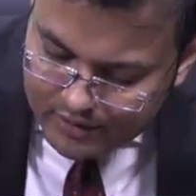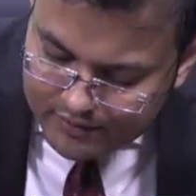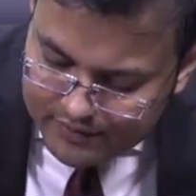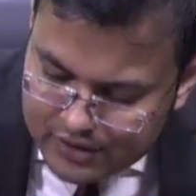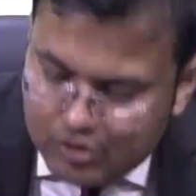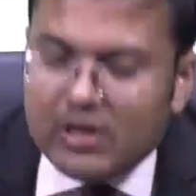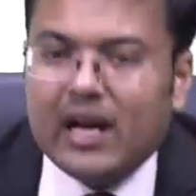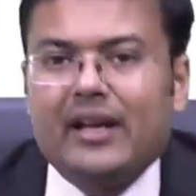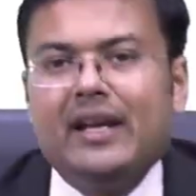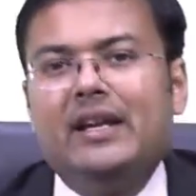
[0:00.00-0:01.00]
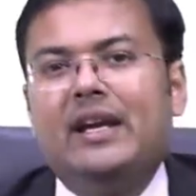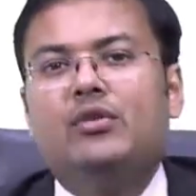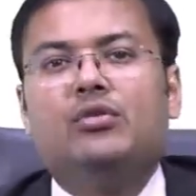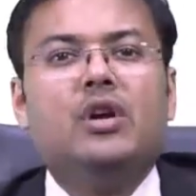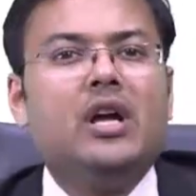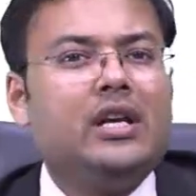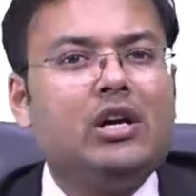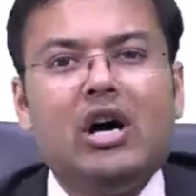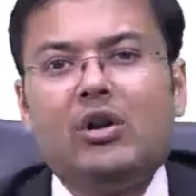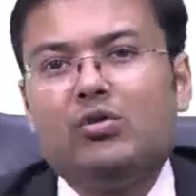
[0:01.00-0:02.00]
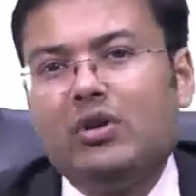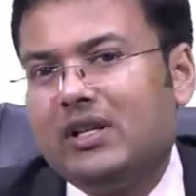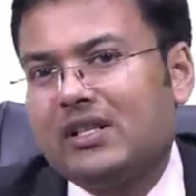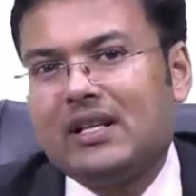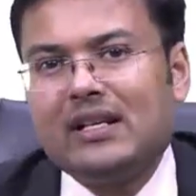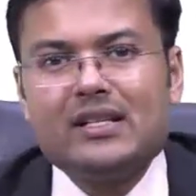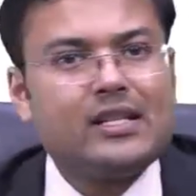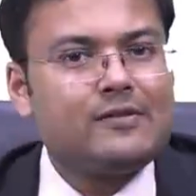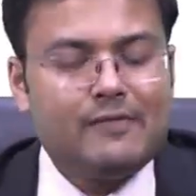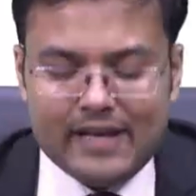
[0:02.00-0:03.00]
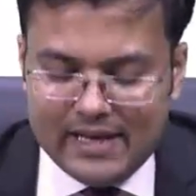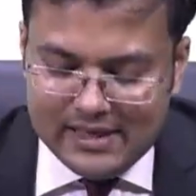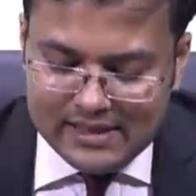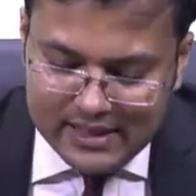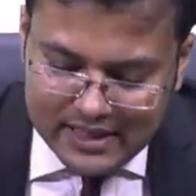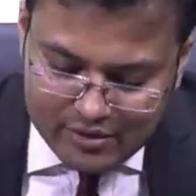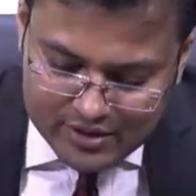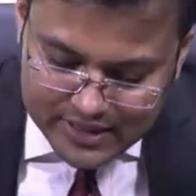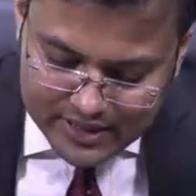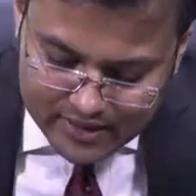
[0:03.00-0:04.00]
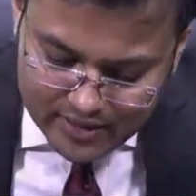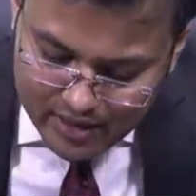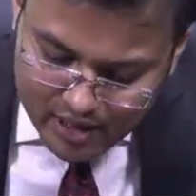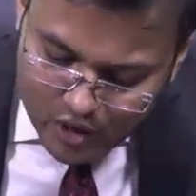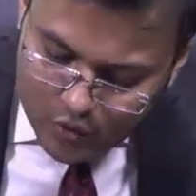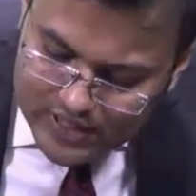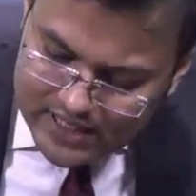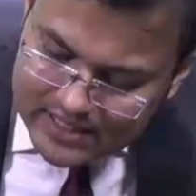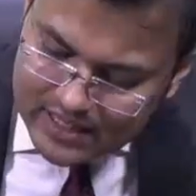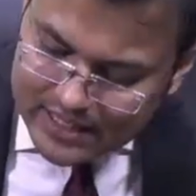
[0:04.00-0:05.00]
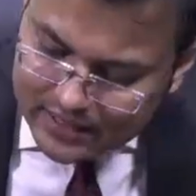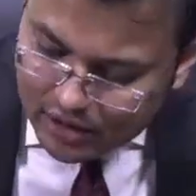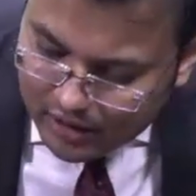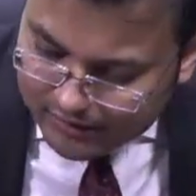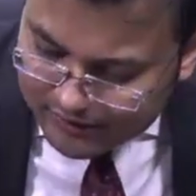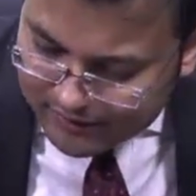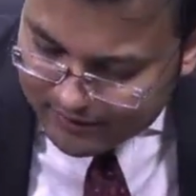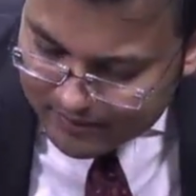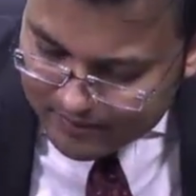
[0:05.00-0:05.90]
Fistula in ano. Now how to understand this is very easy. Can you see what is the length of